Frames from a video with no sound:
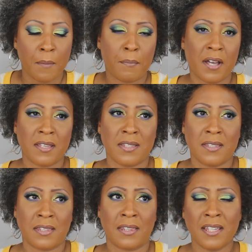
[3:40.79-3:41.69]

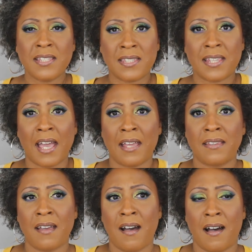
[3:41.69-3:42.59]
but this
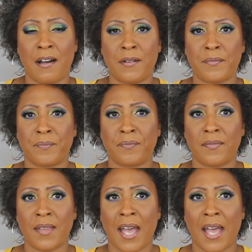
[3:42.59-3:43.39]
set, um,